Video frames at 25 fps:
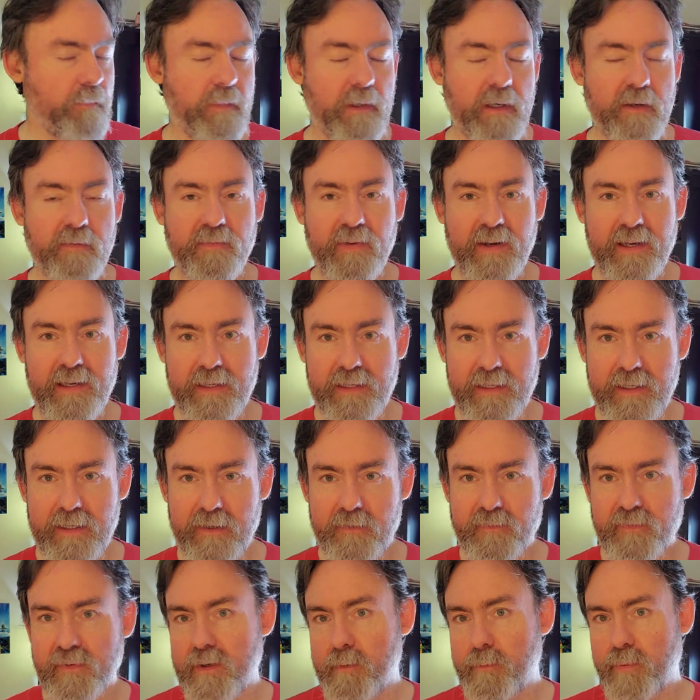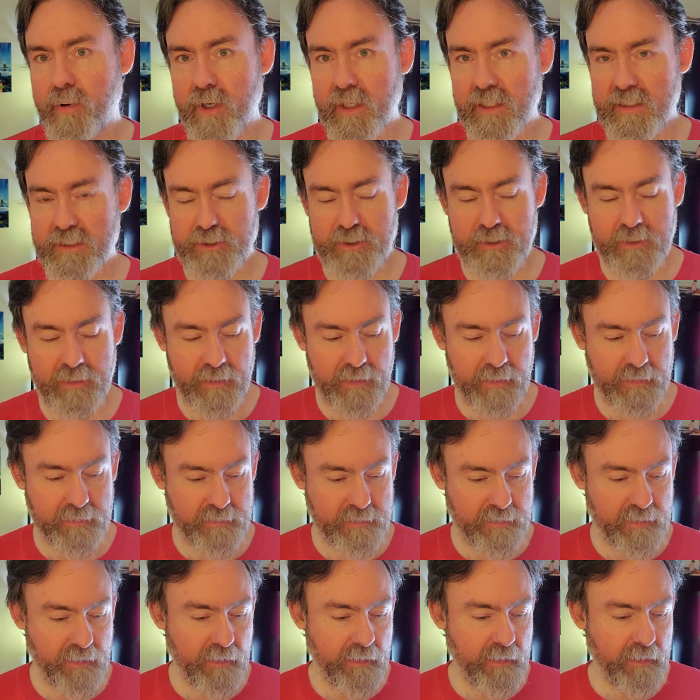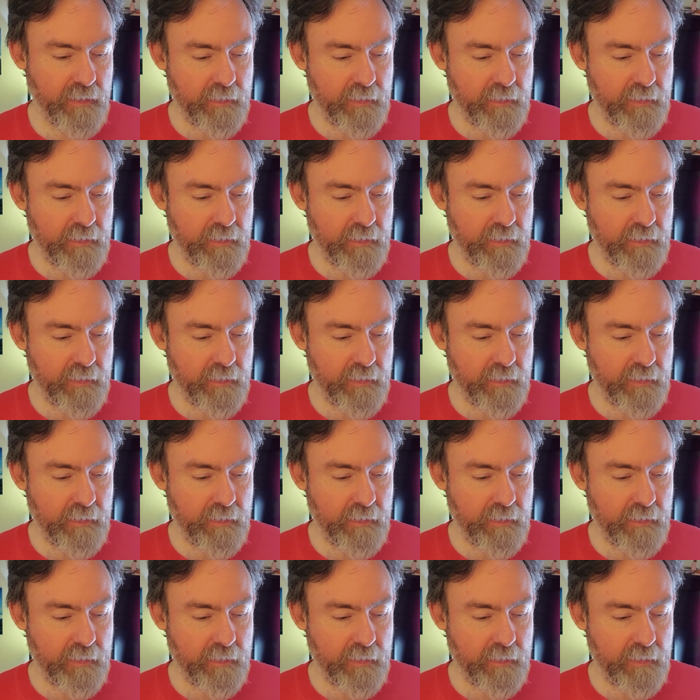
but if I have, I apologize.